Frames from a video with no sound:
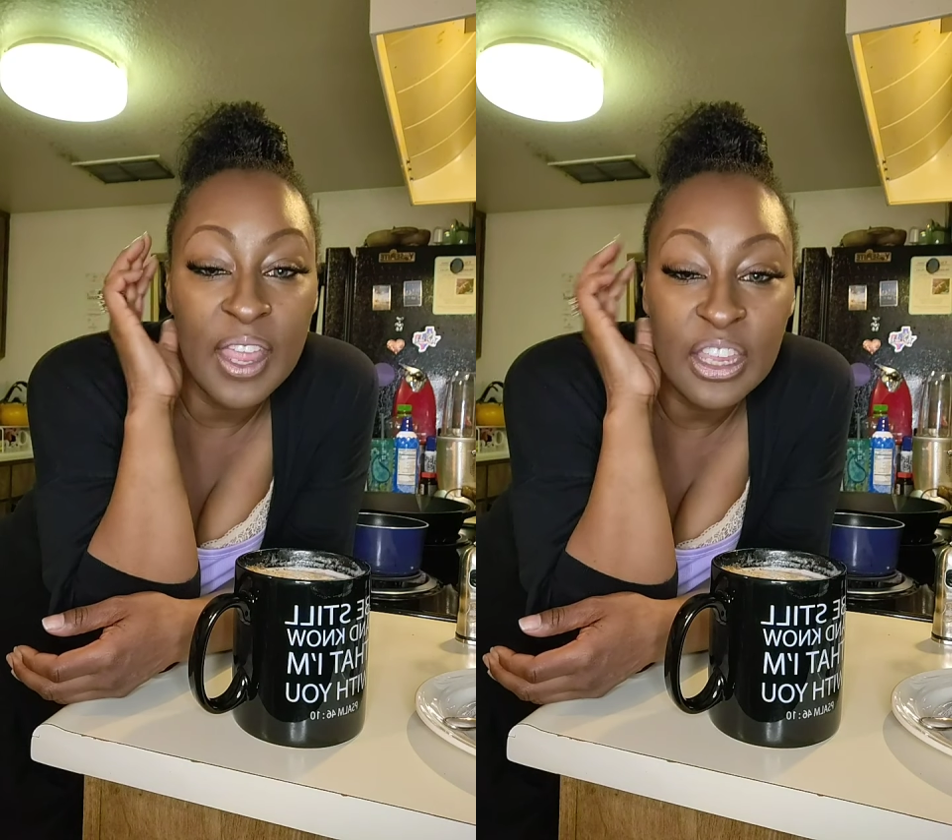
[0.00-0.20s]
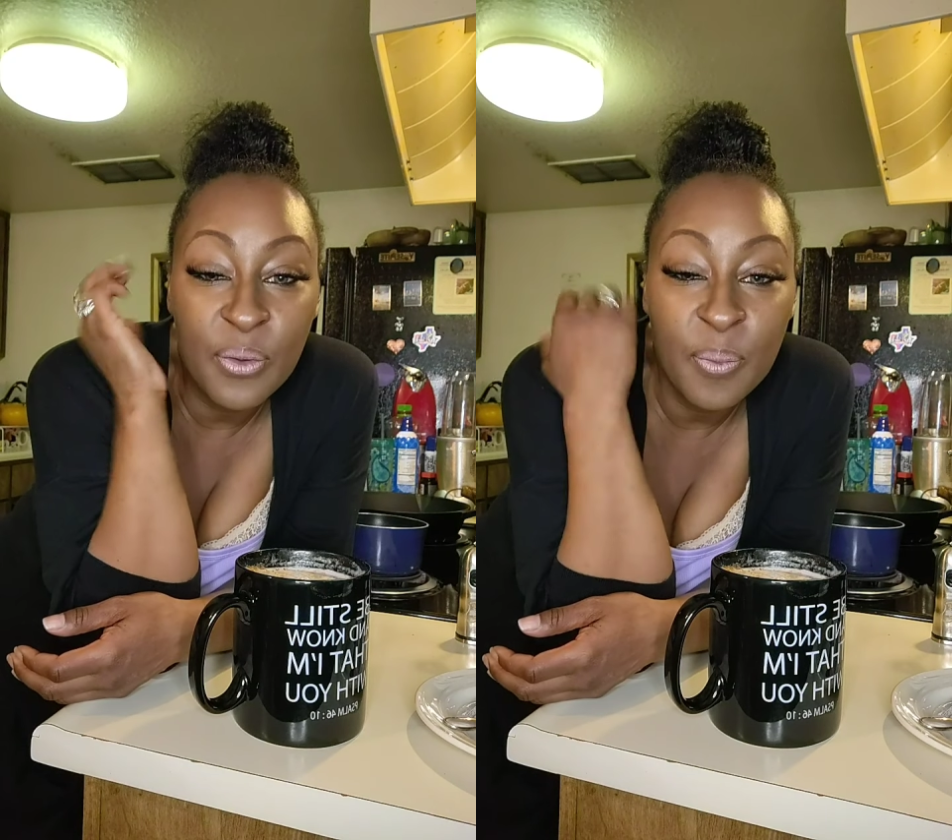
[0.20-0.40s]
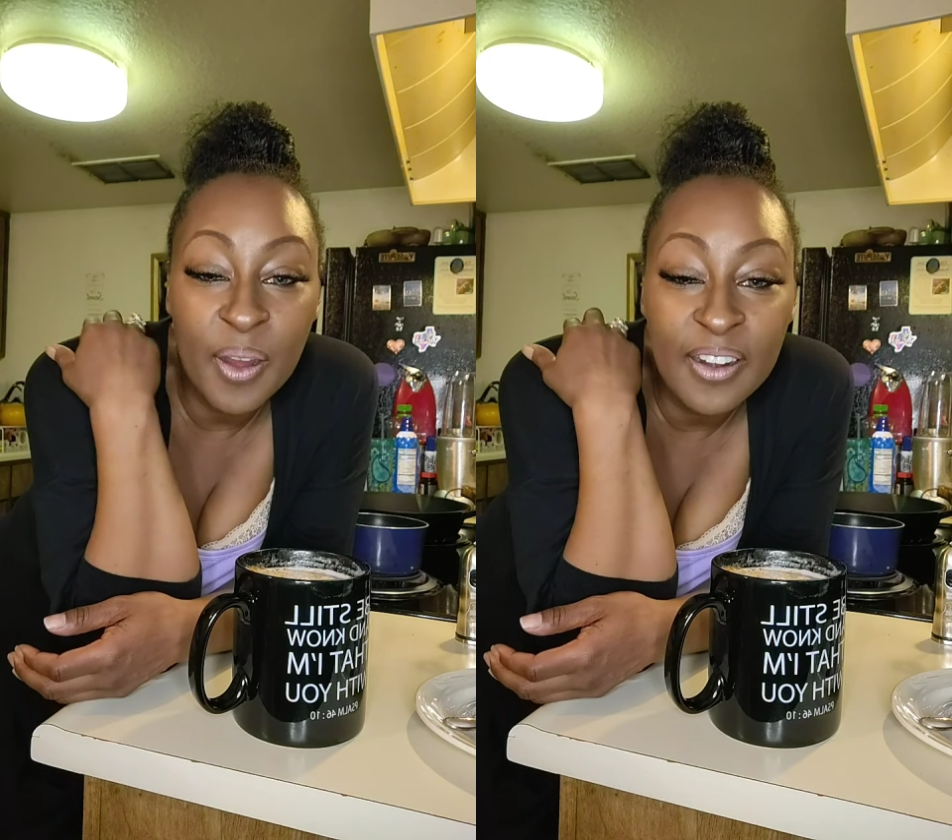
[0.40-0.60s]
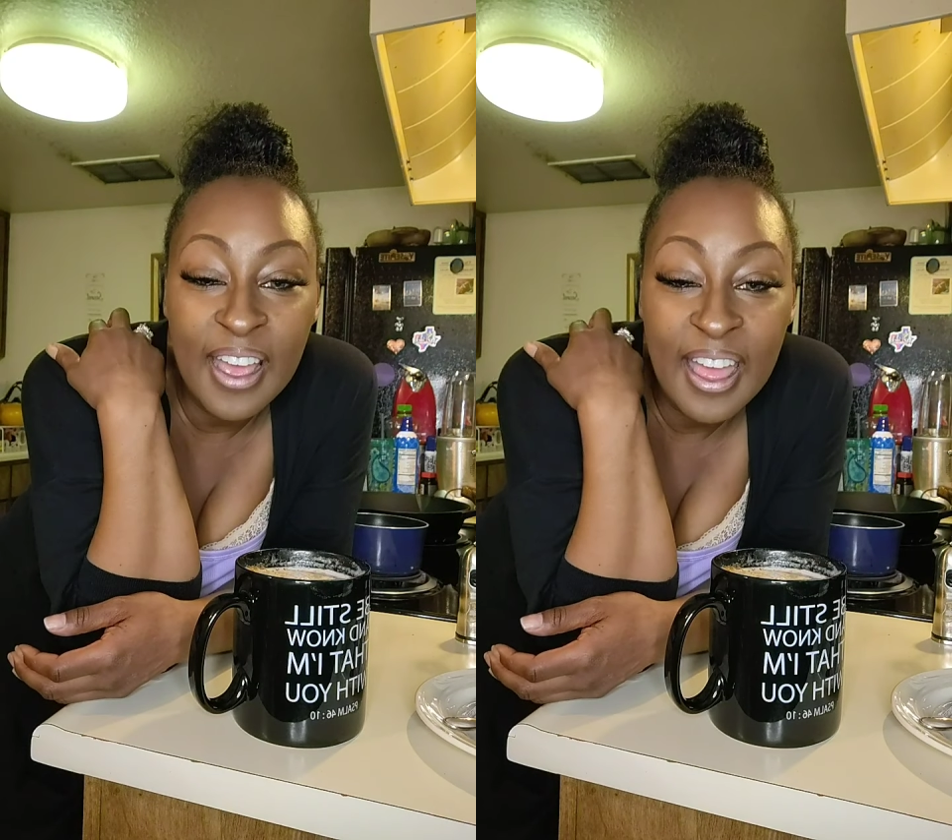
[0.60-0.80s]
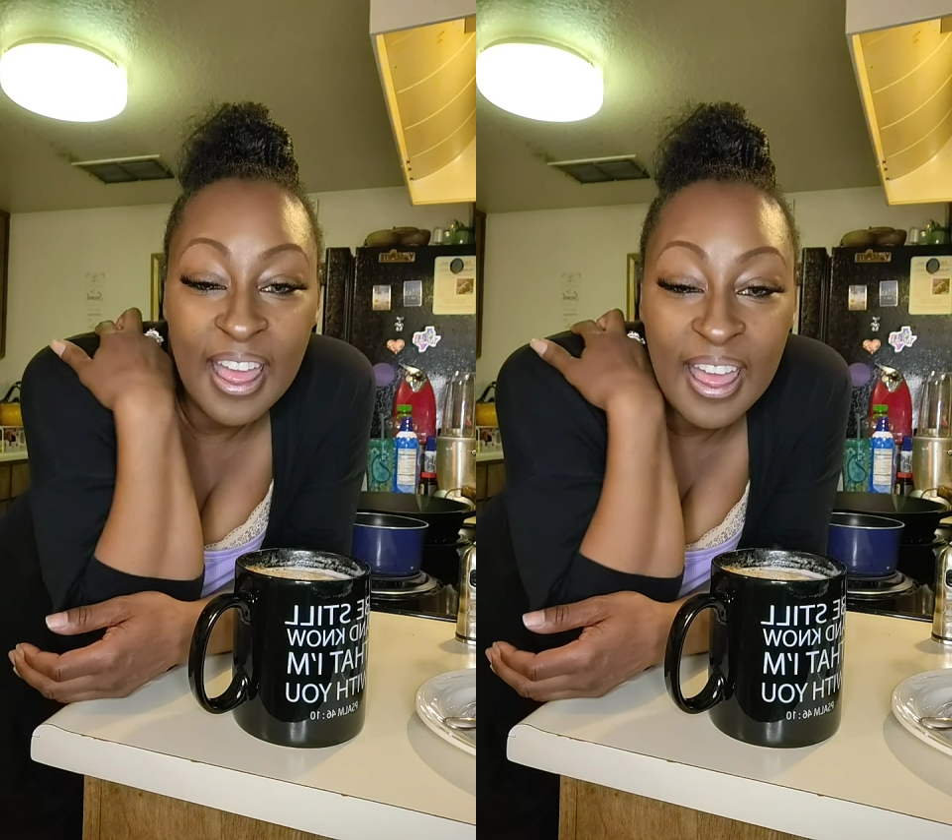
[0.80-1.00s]

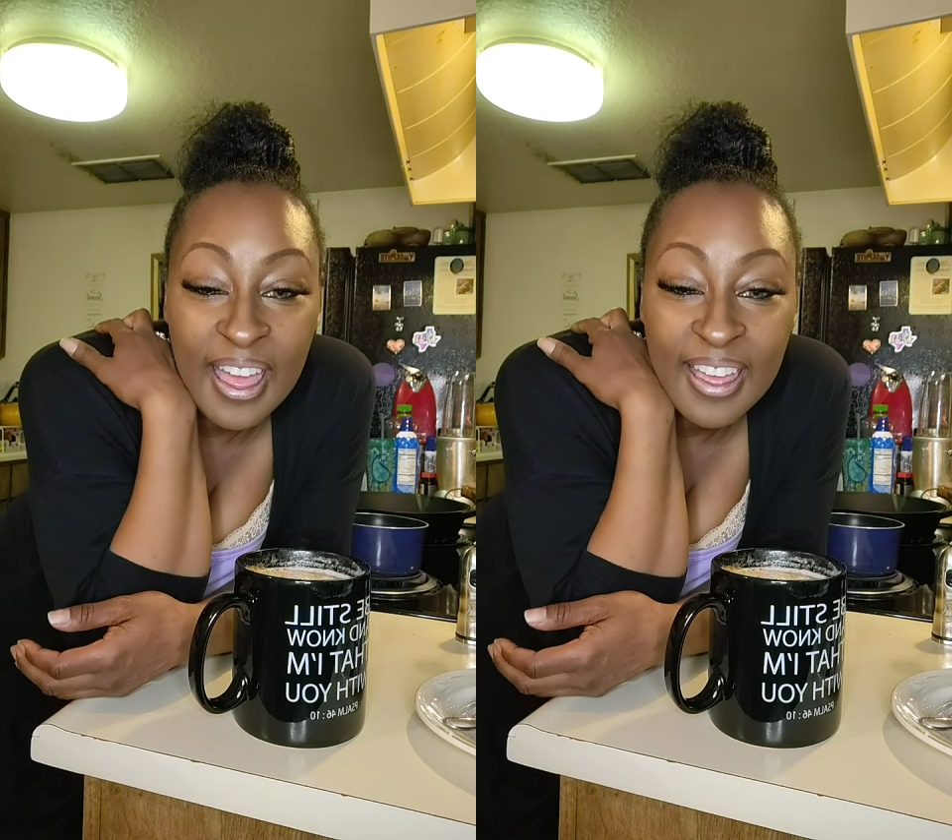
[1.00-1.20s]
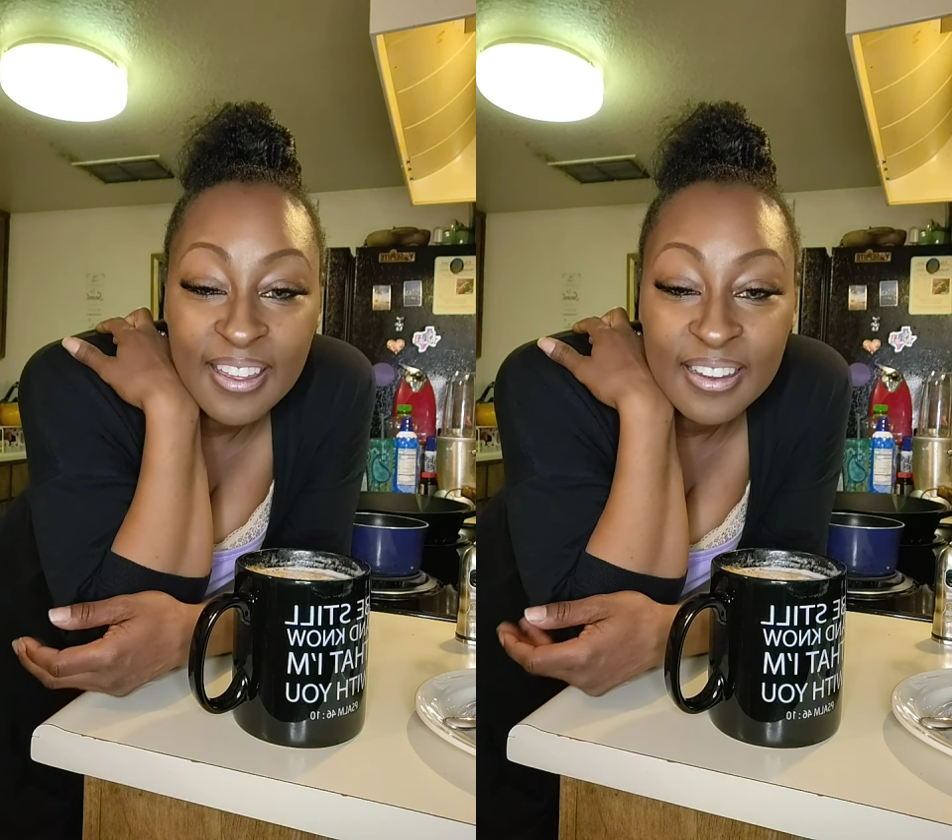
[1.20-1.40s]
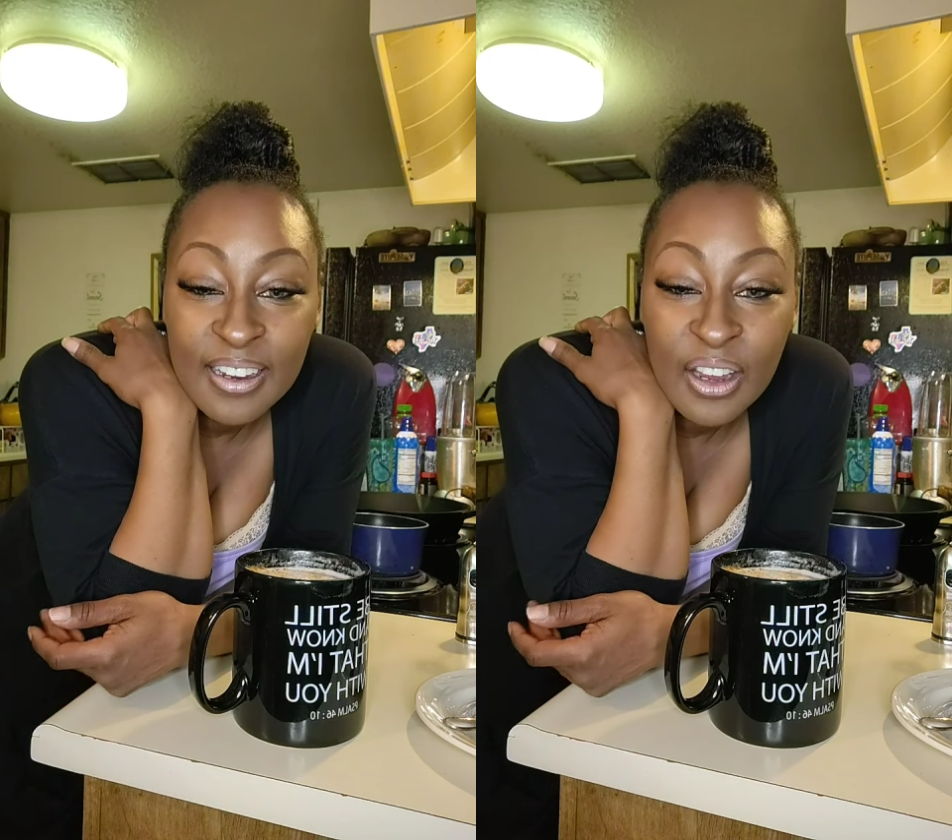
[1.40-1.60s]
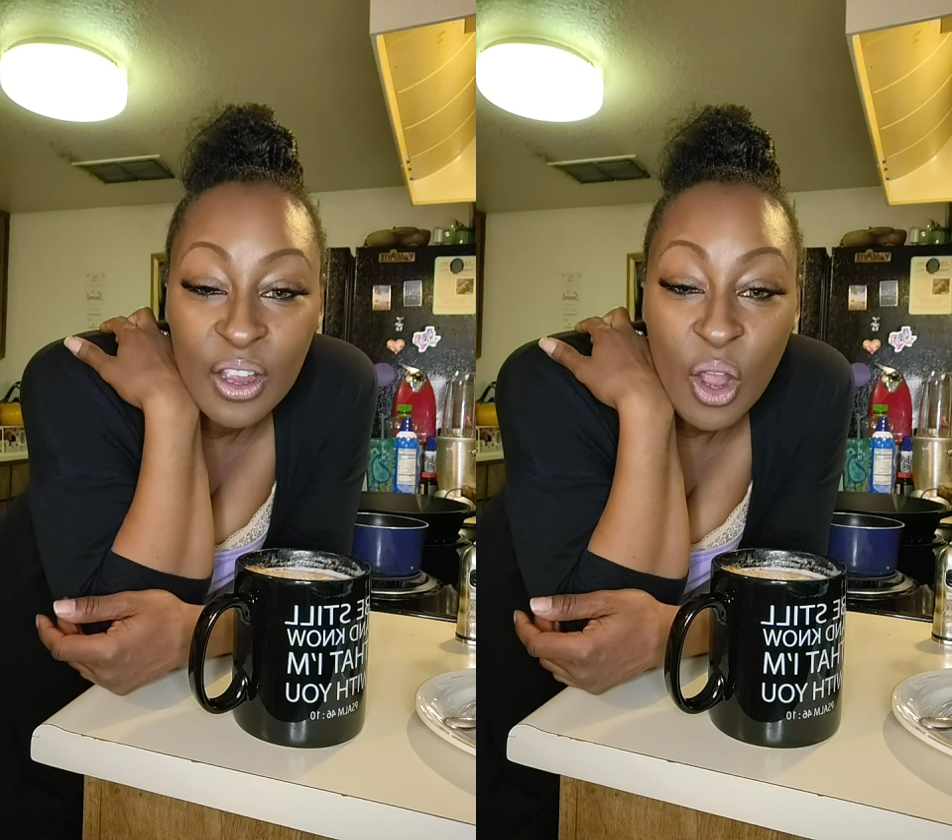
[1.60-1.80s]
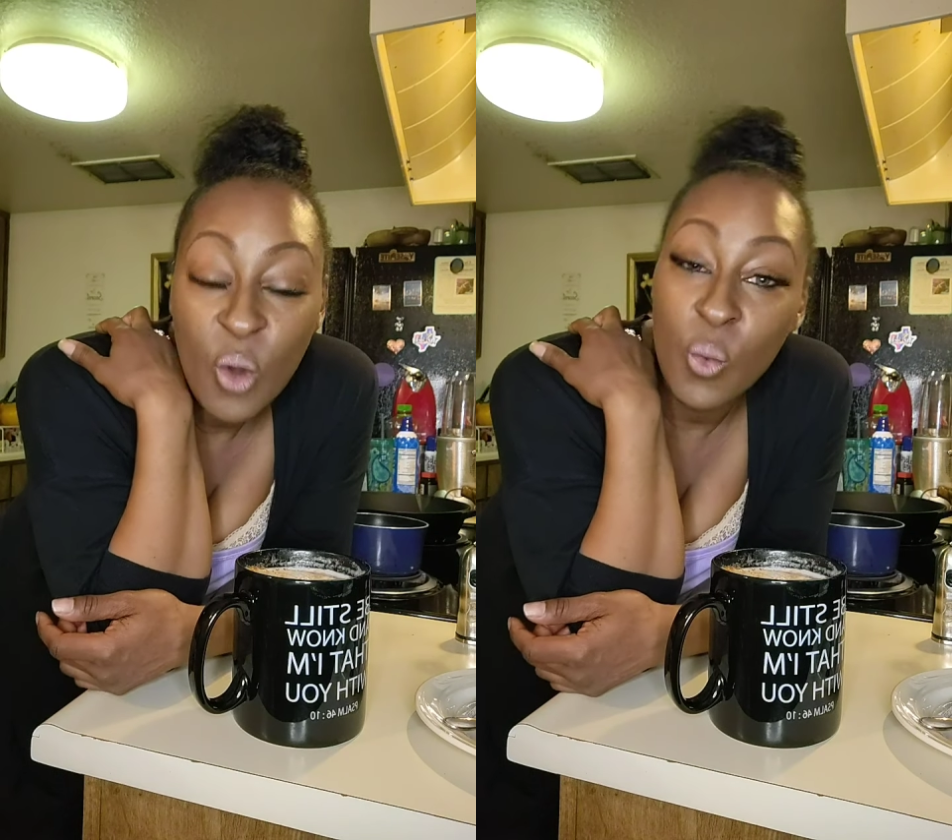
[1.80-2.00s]
Roberta
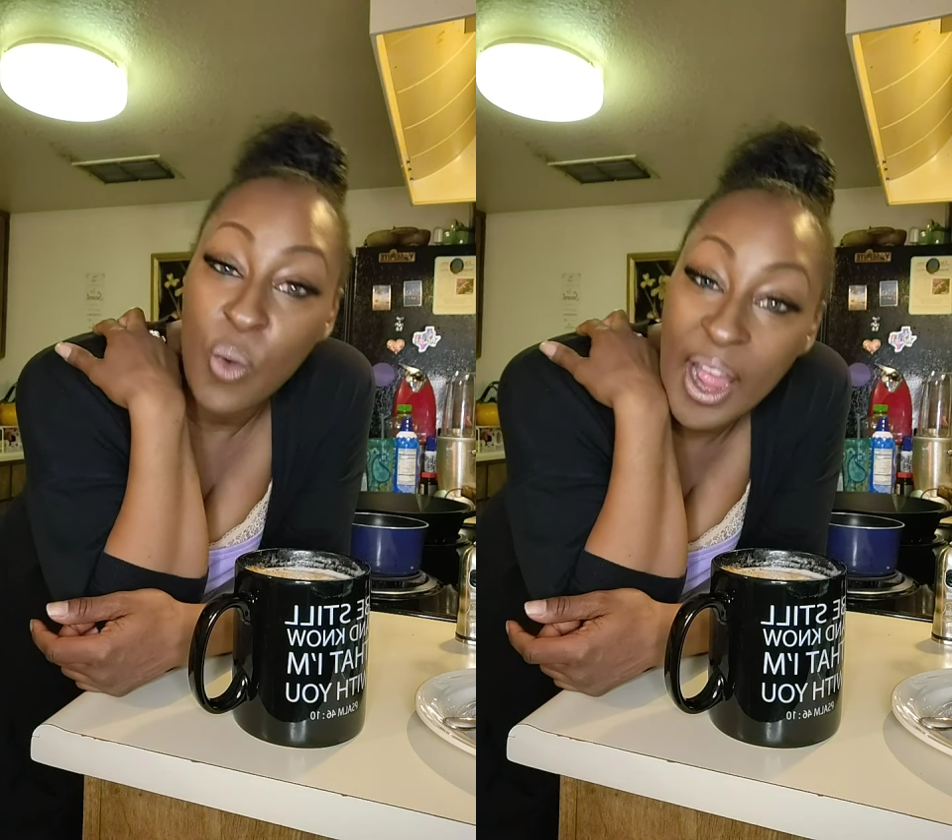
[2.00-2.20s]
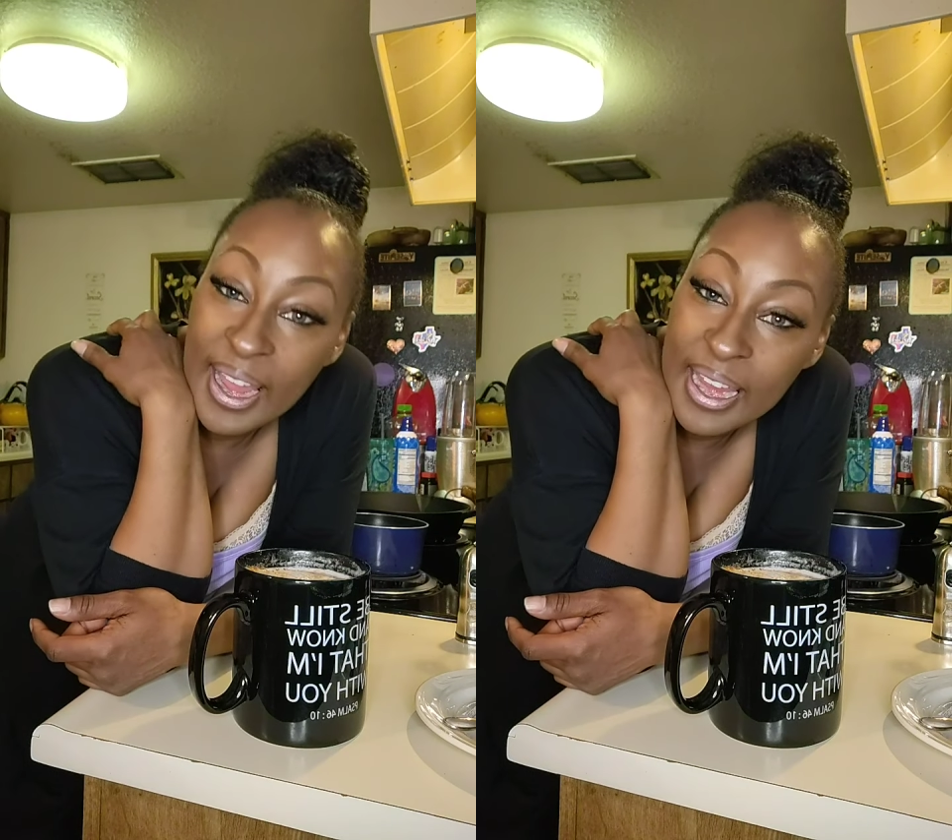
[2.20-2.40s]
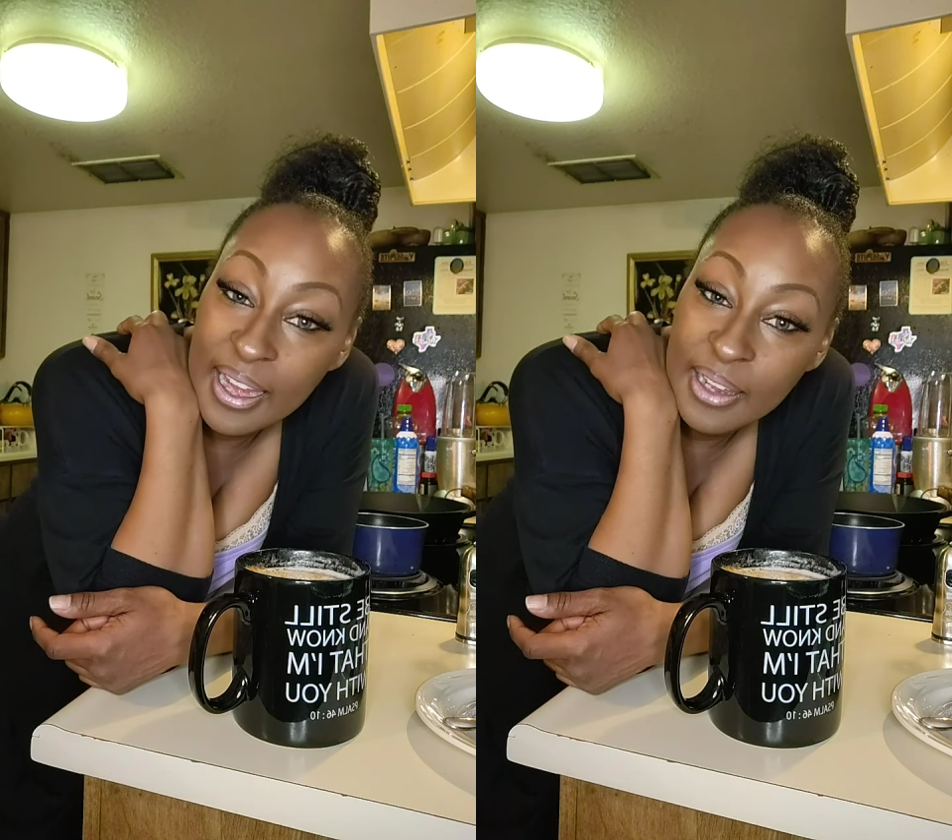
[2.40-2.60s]
right